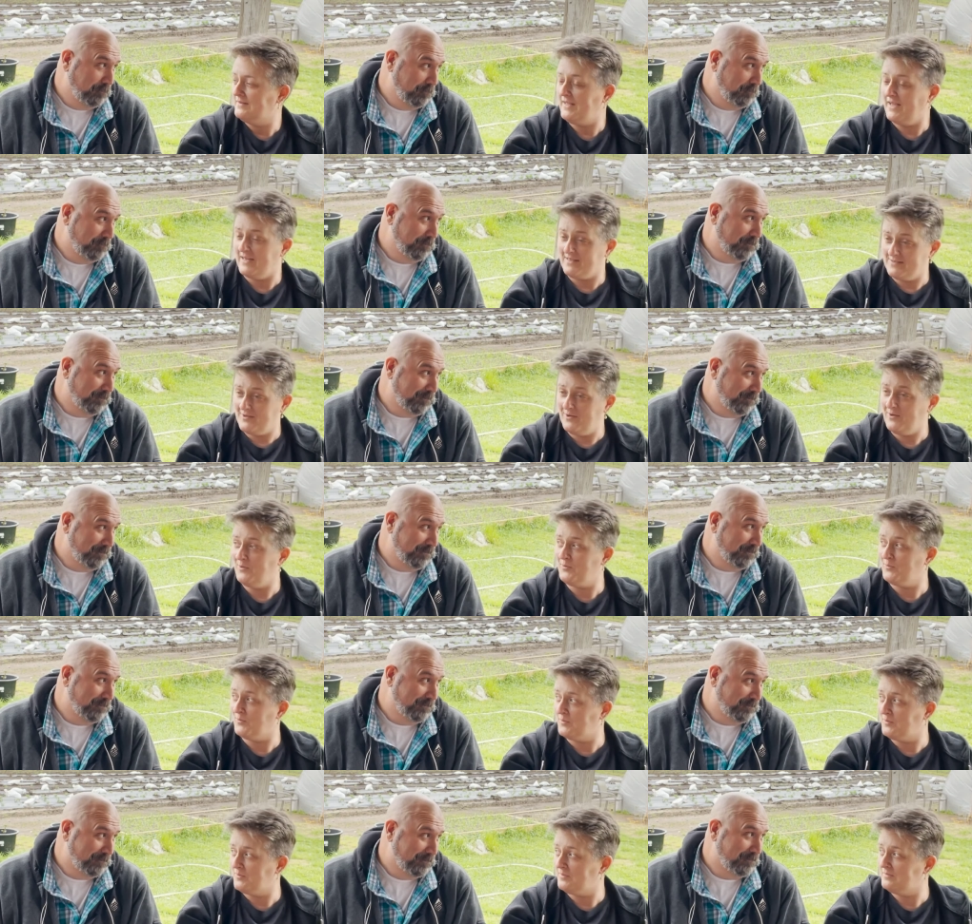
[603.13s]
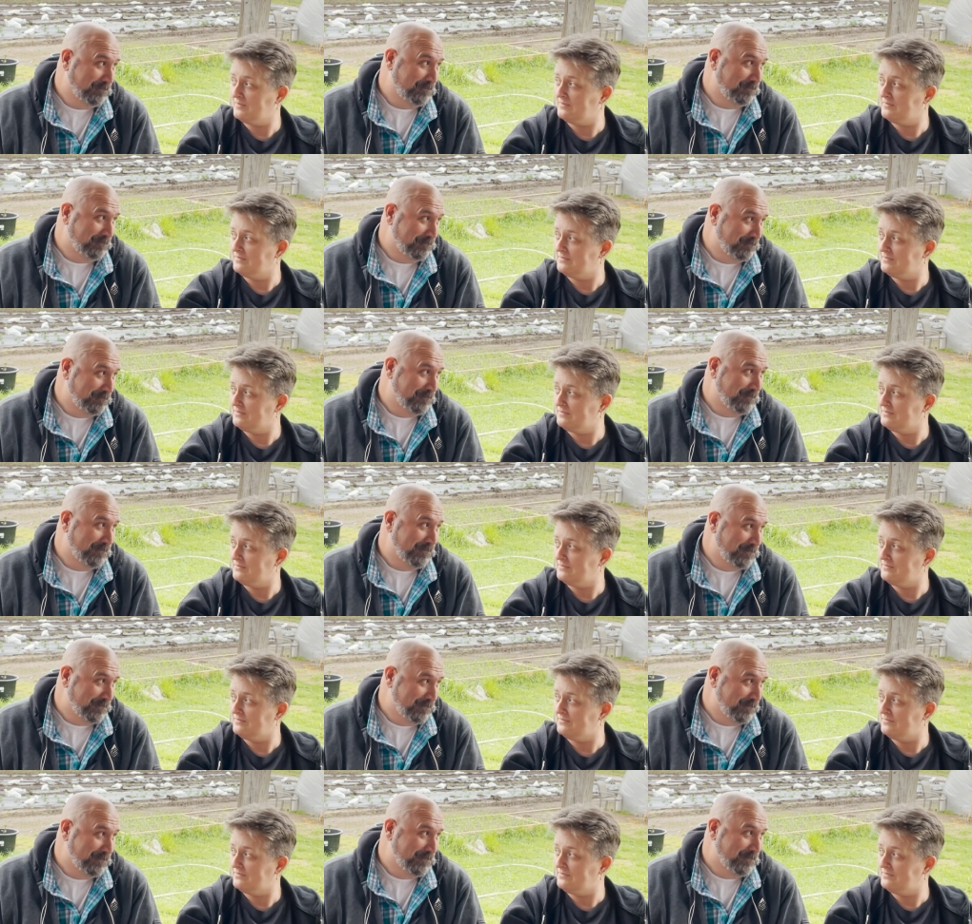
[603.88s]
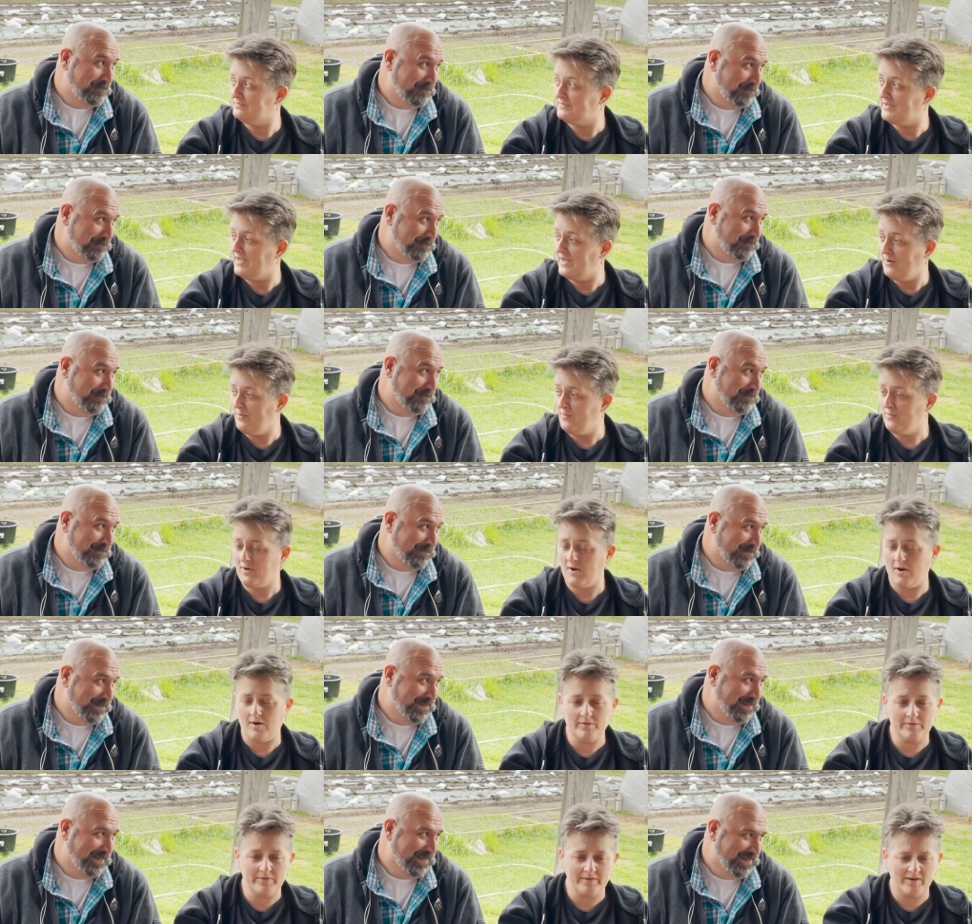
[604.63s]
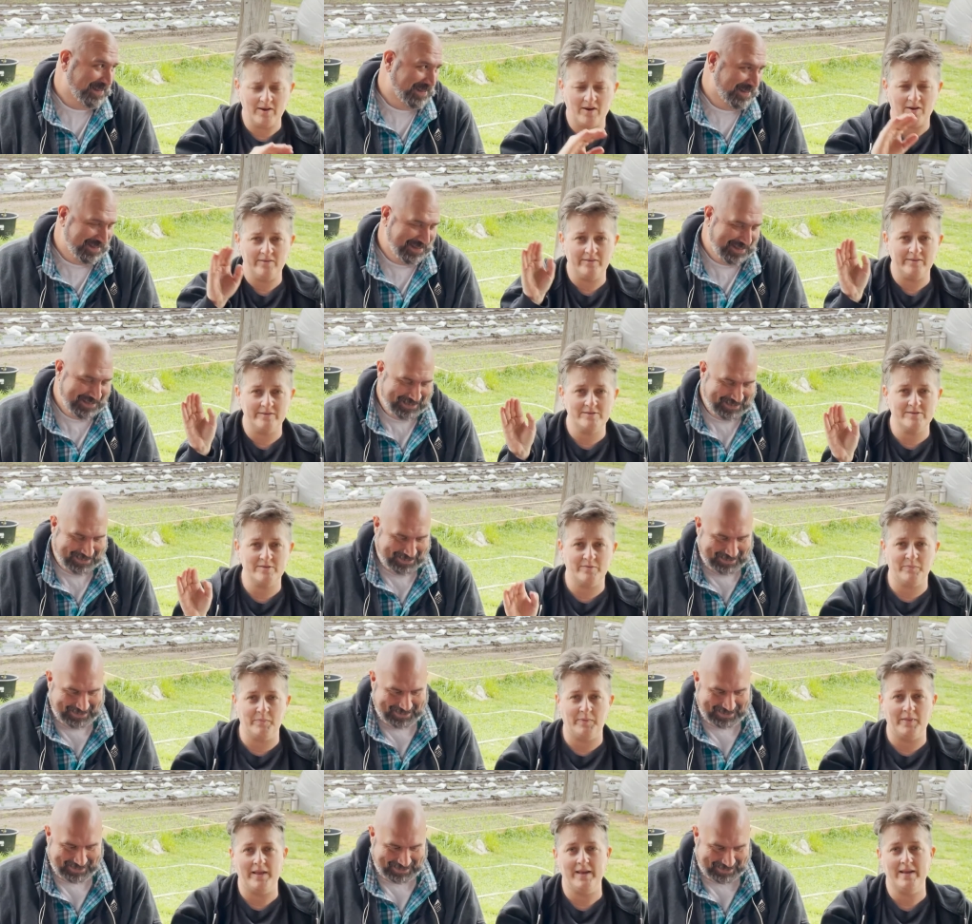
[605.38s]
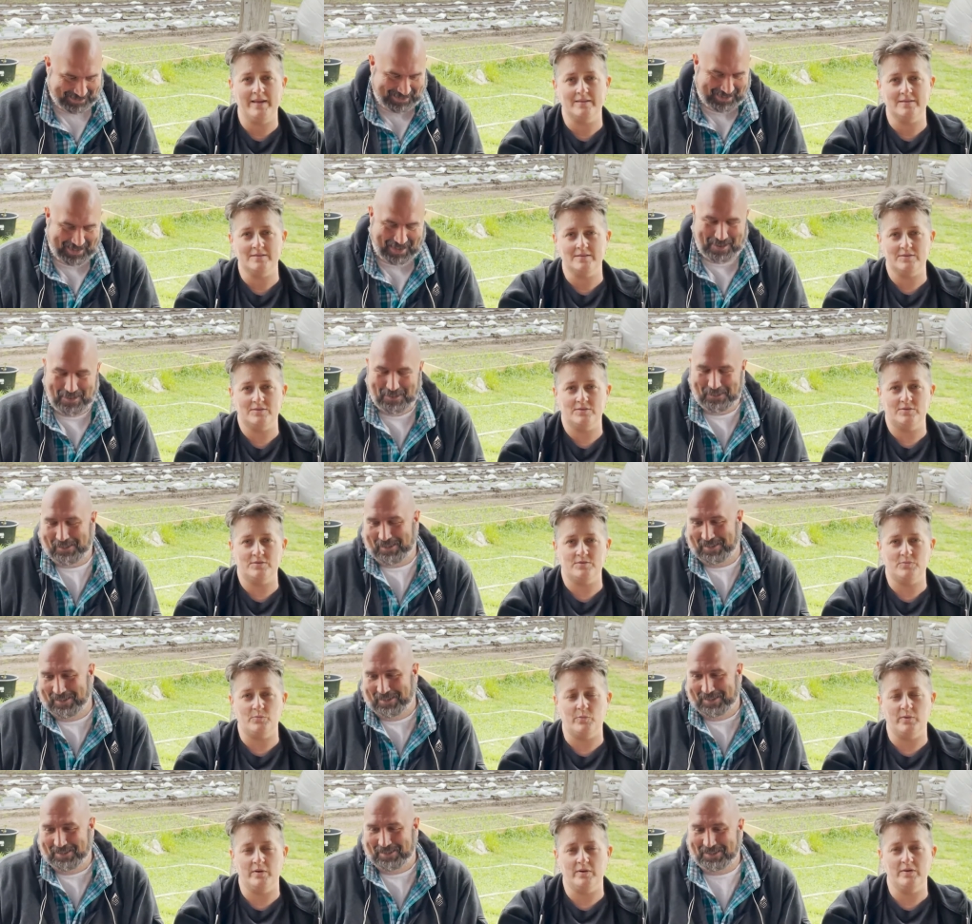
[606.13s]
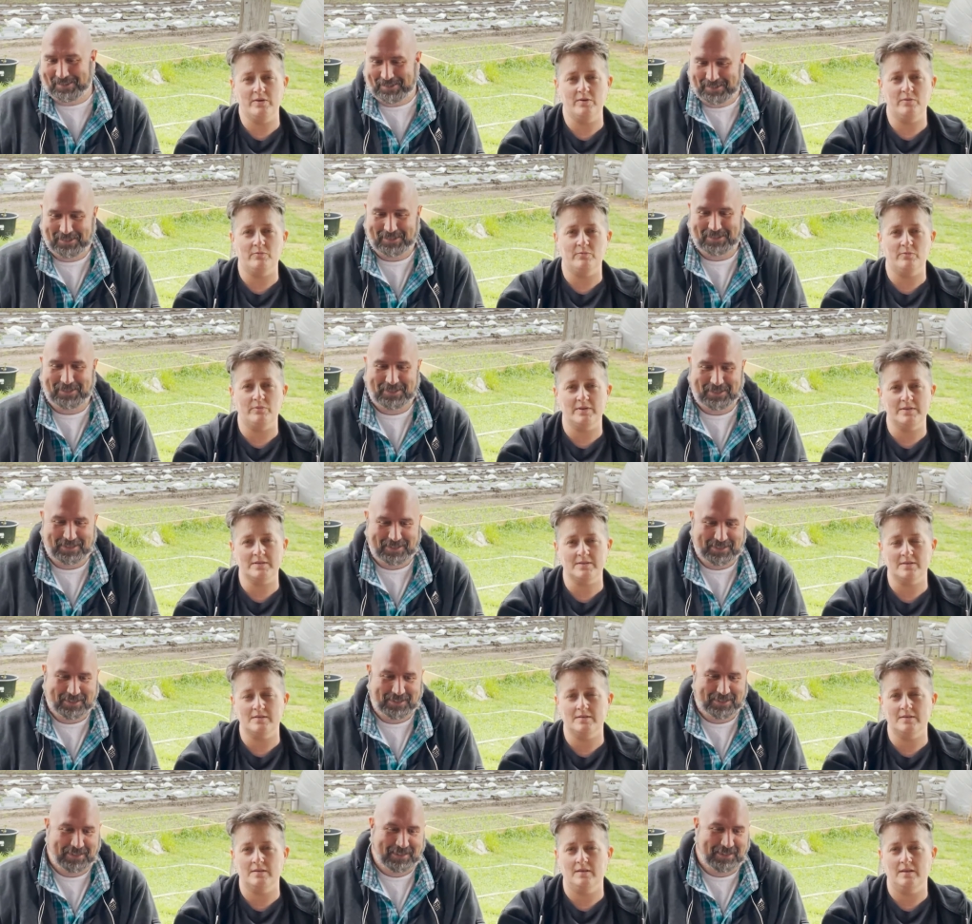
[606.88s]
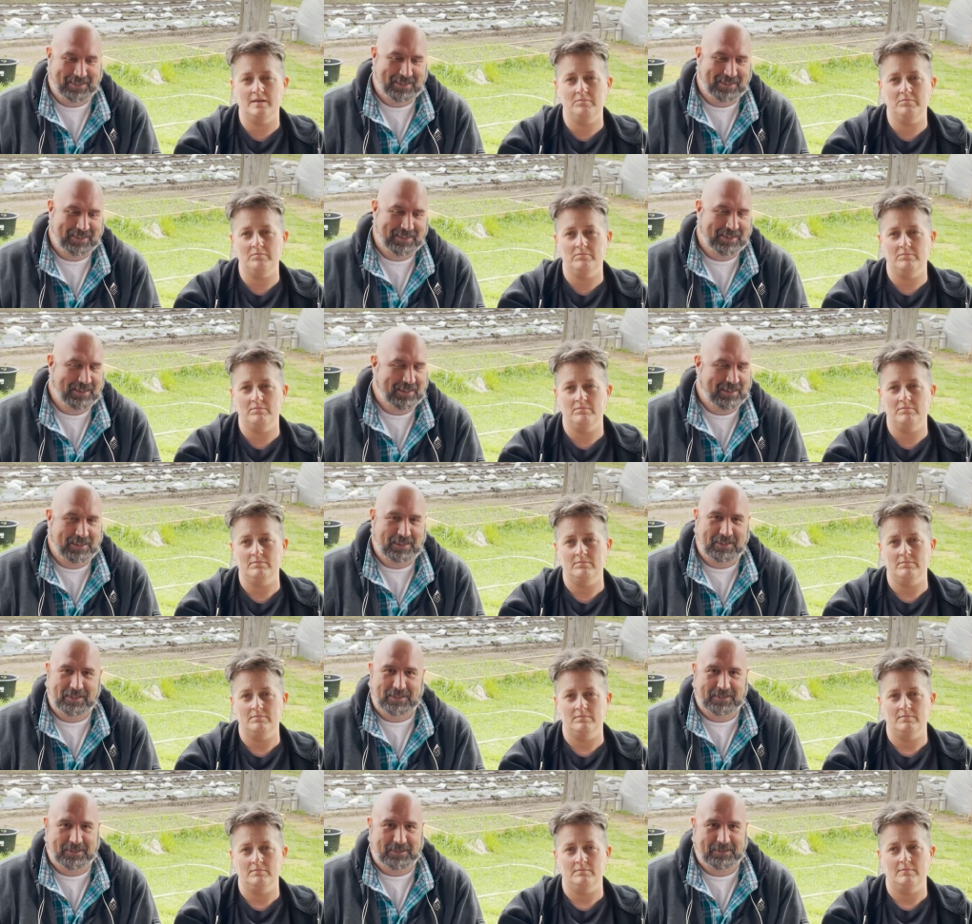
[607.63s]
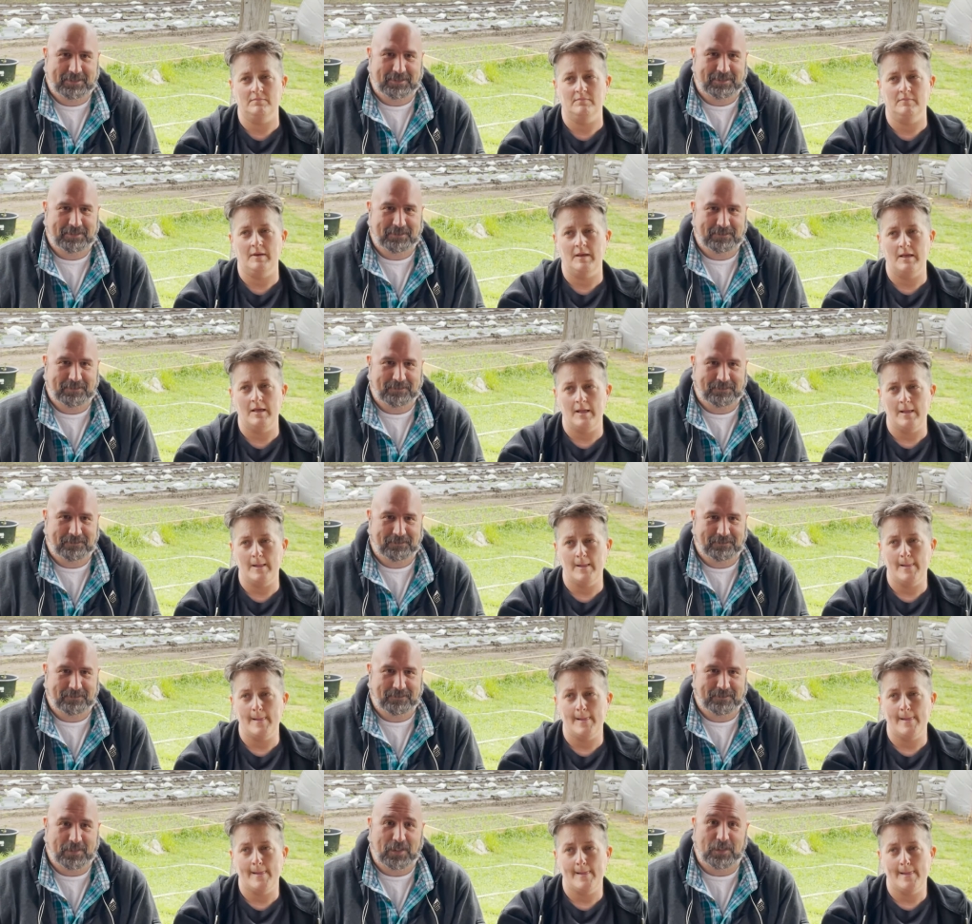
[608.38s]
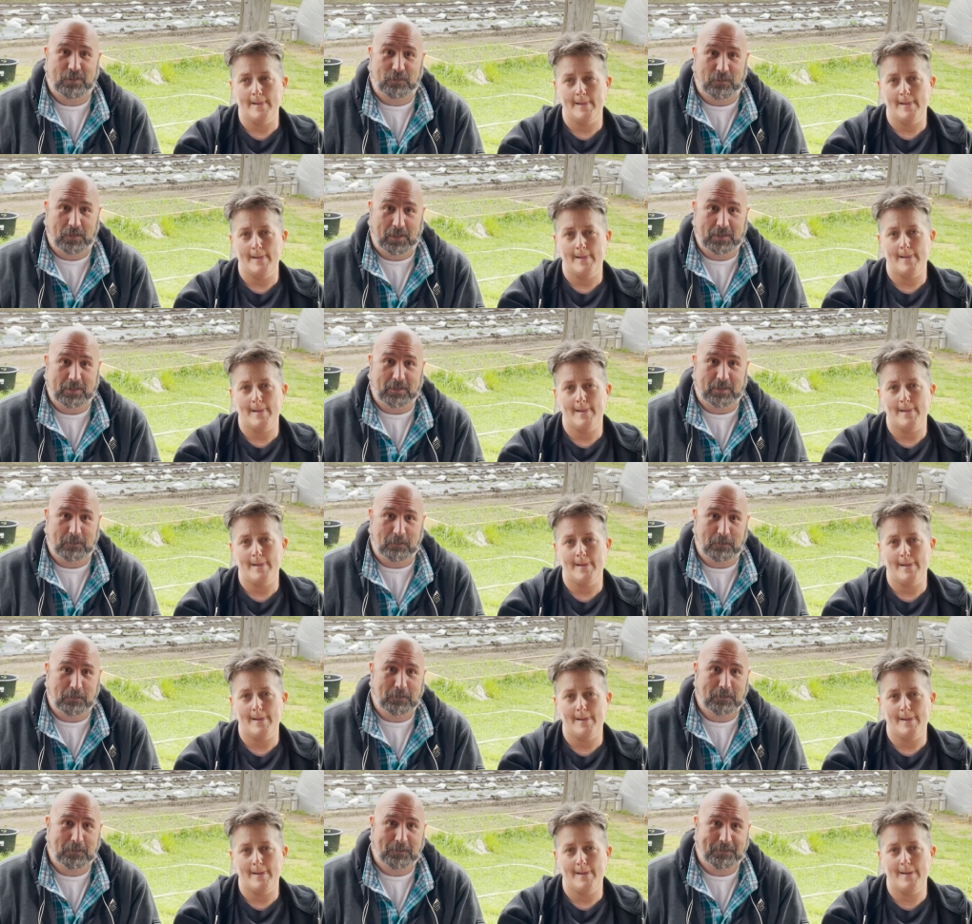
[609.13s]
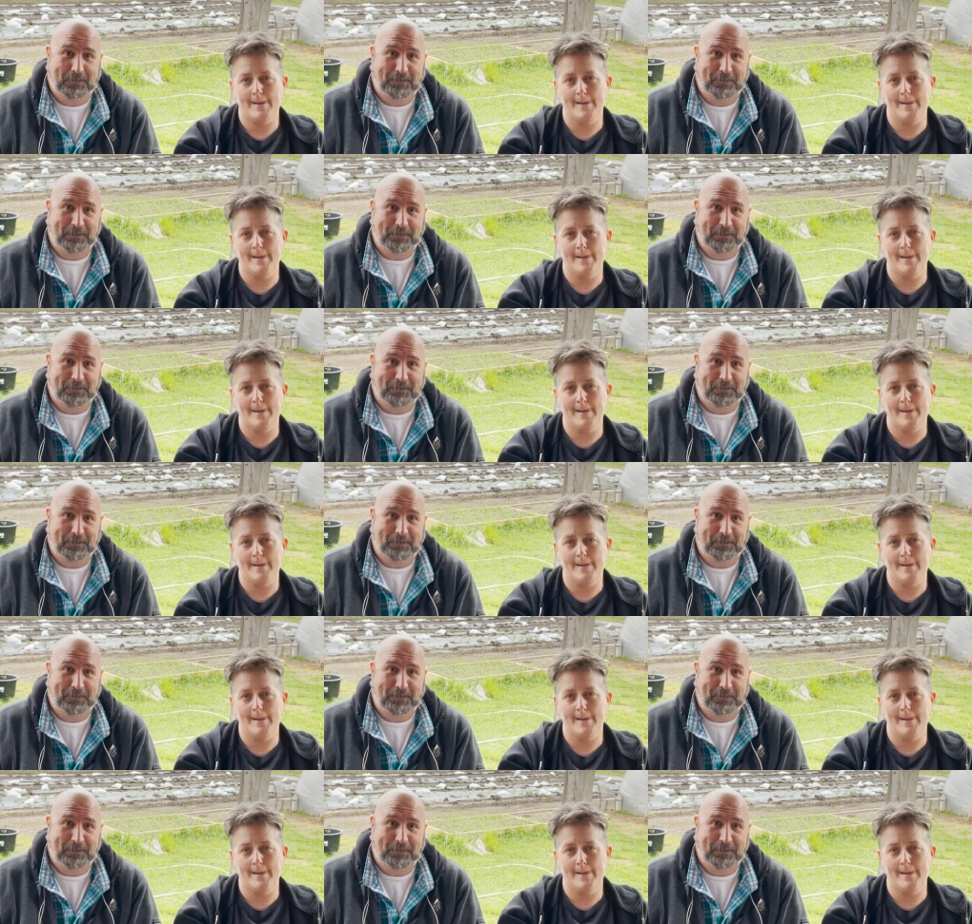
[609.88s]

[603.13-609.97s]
Speaker 1: They do. They own all the knowledge of plants. Okay. Wouldn't you listen to them?
Speaker 2: There's vegetables.